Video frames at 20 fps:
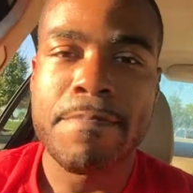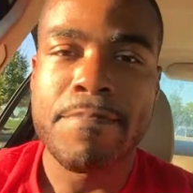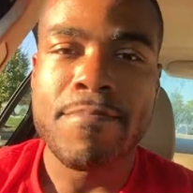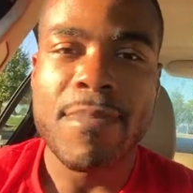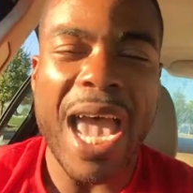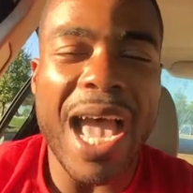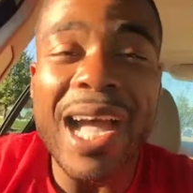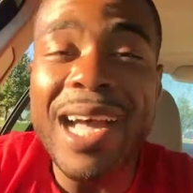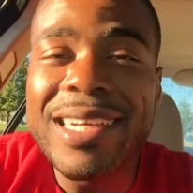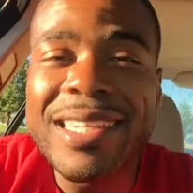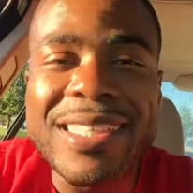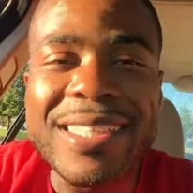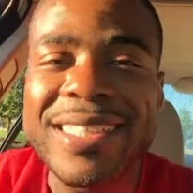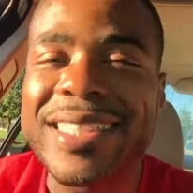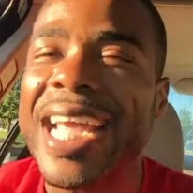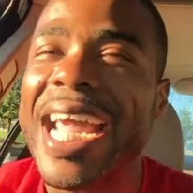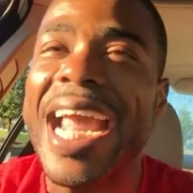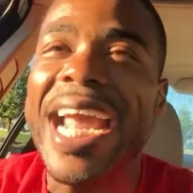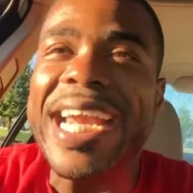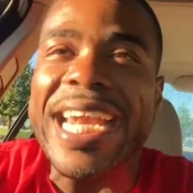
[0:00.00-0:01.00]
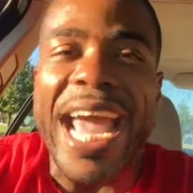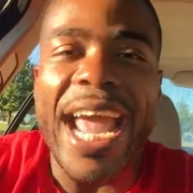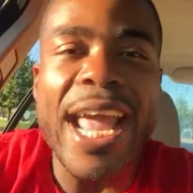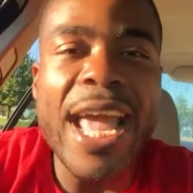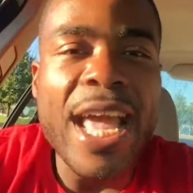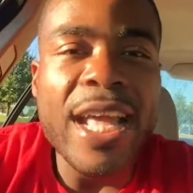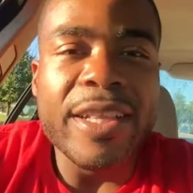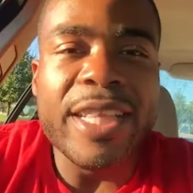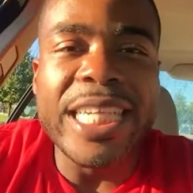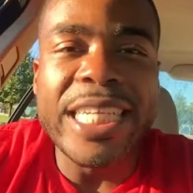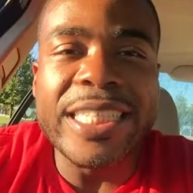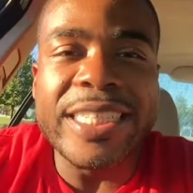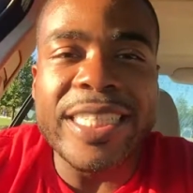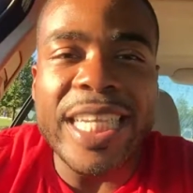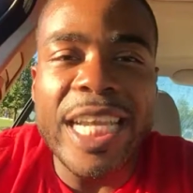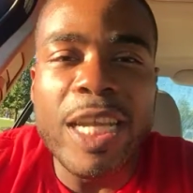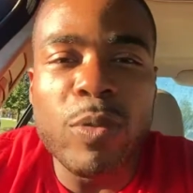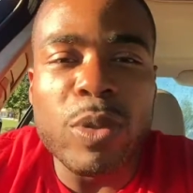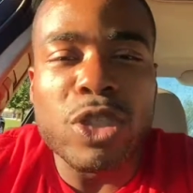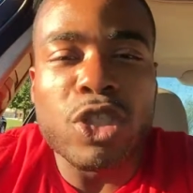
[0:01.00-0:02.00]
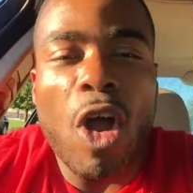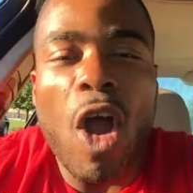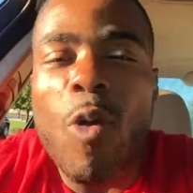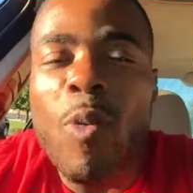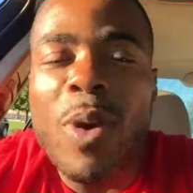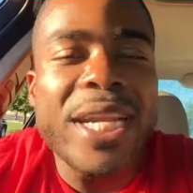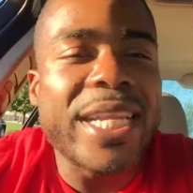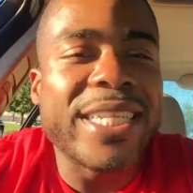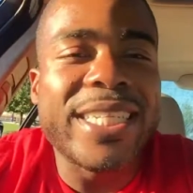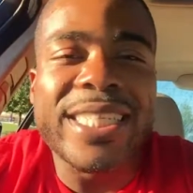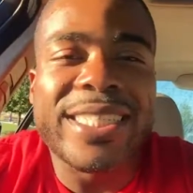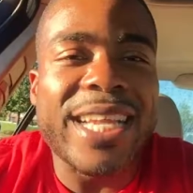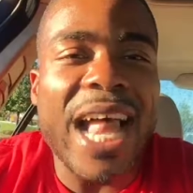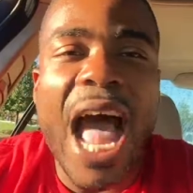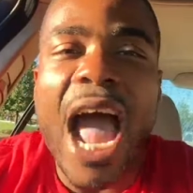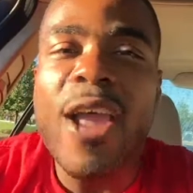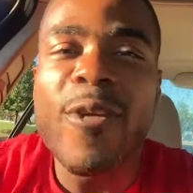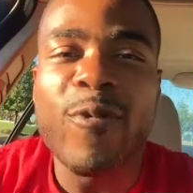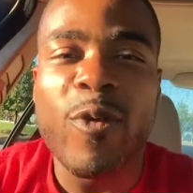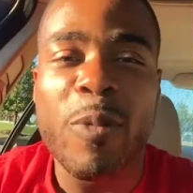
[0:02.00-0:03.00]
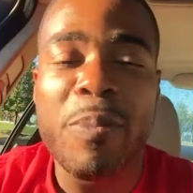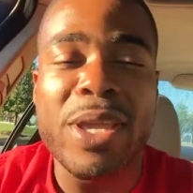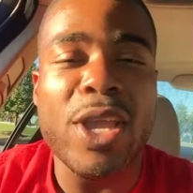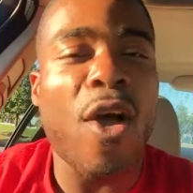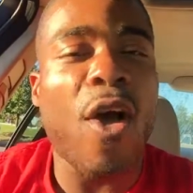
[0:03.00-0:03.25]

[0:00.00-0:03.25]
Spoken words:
I understand that this thing was already designed for me.